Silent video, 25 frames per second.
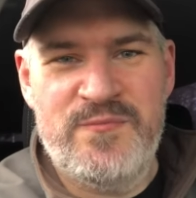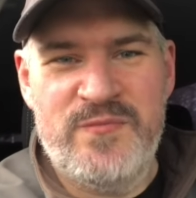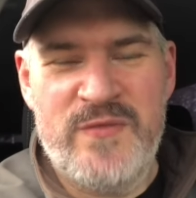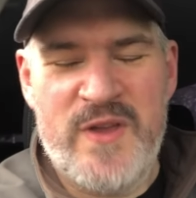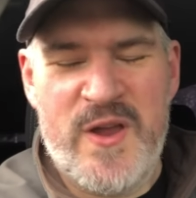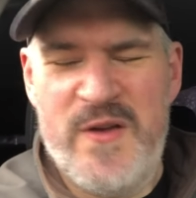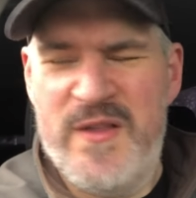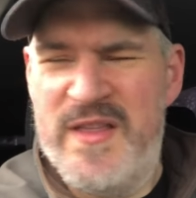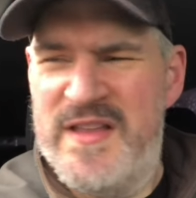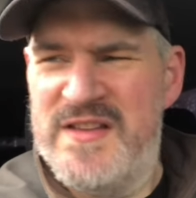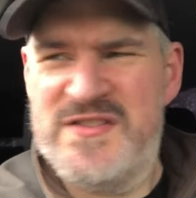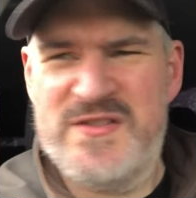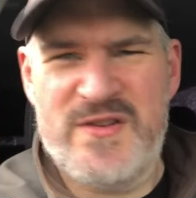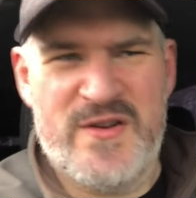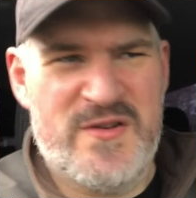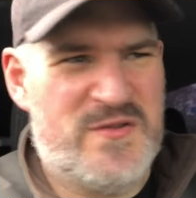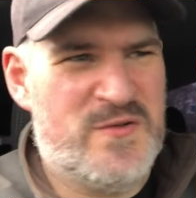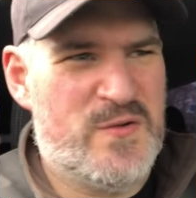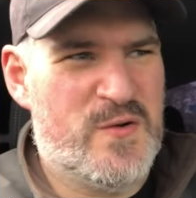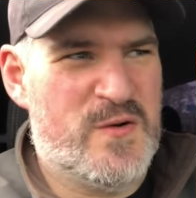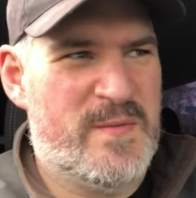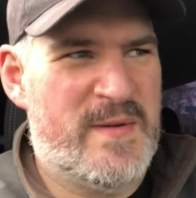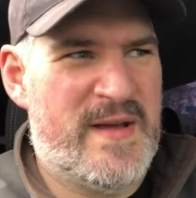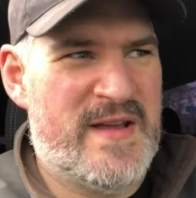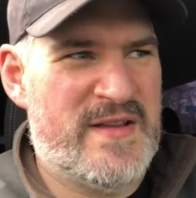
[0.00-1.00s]
We then started
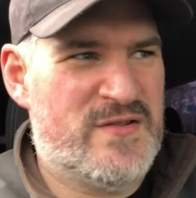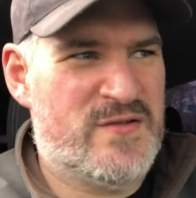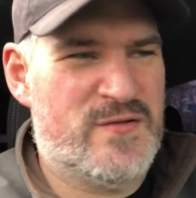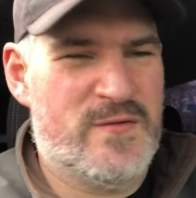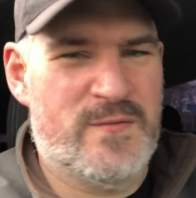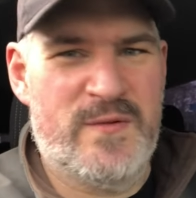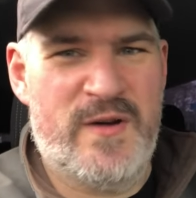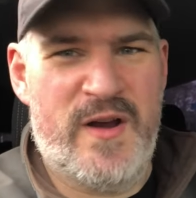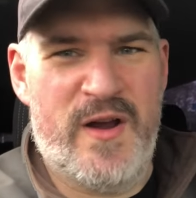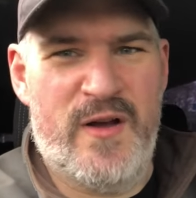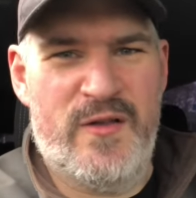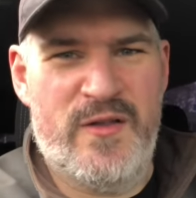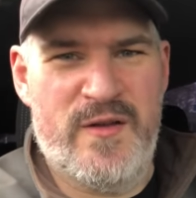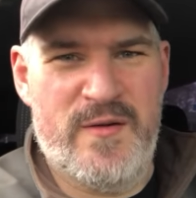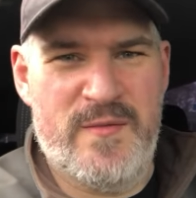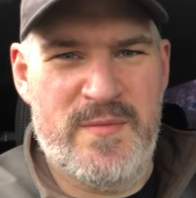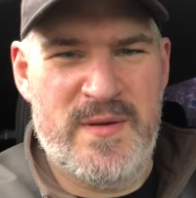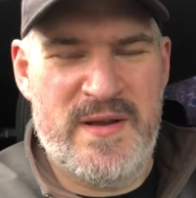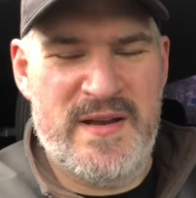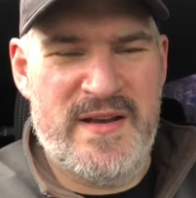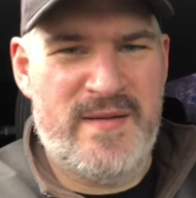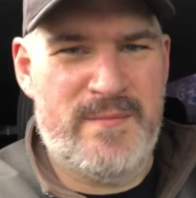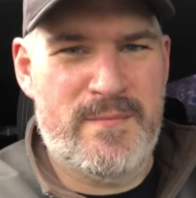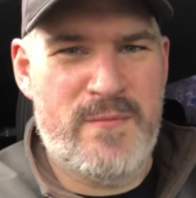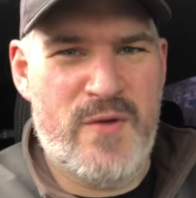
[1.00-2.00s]
talking about some girl that had
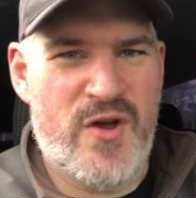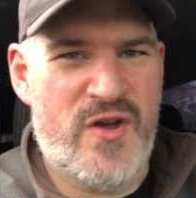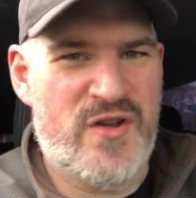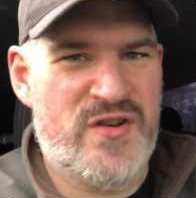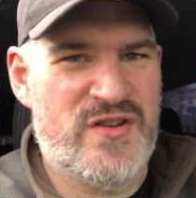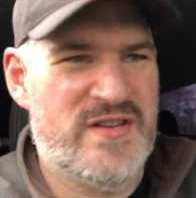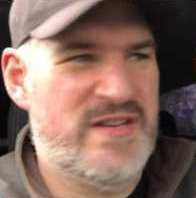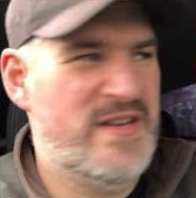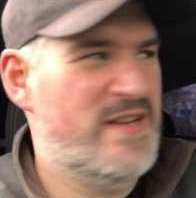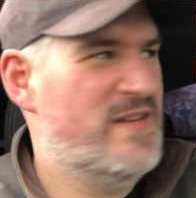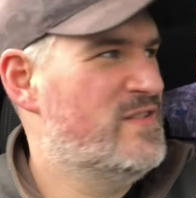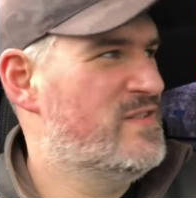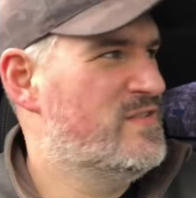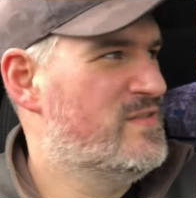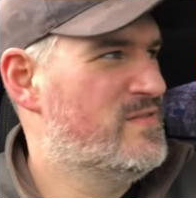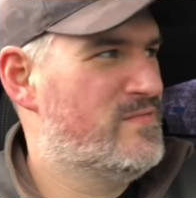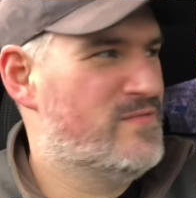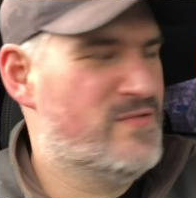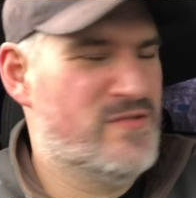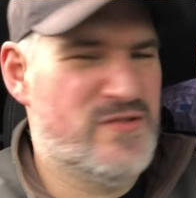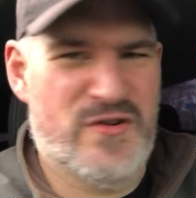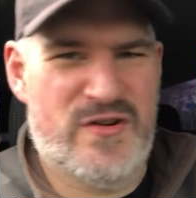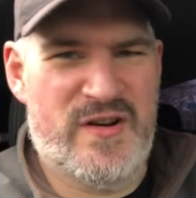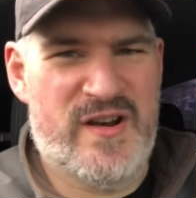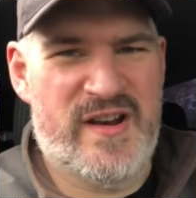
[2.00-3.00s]
been murdered in
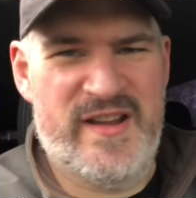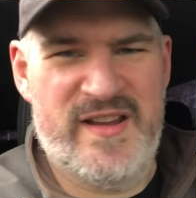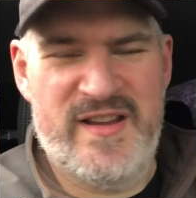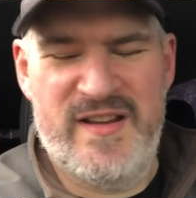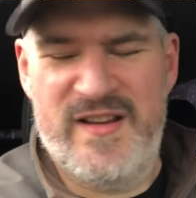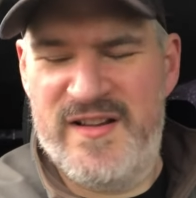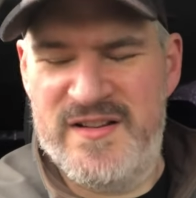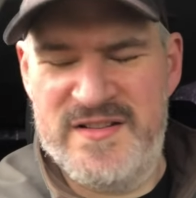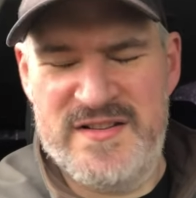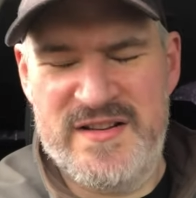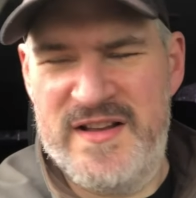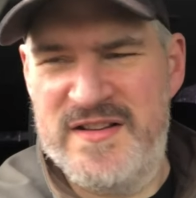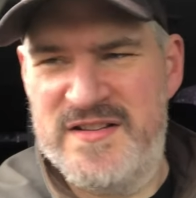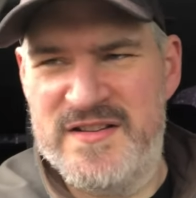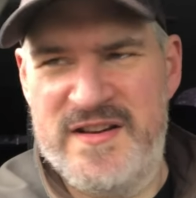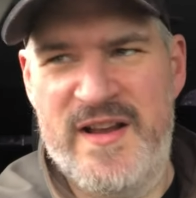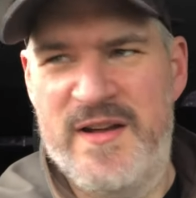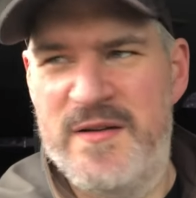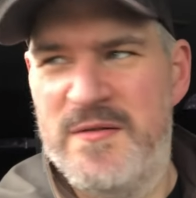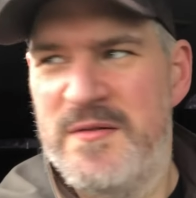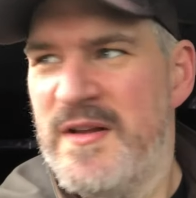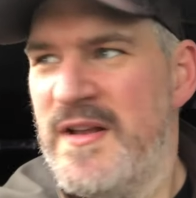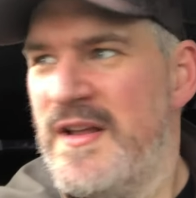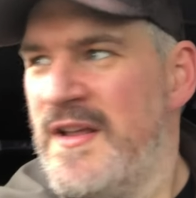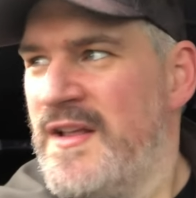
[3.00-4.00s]
Dudley, I don't
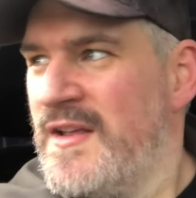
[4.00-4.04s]
know,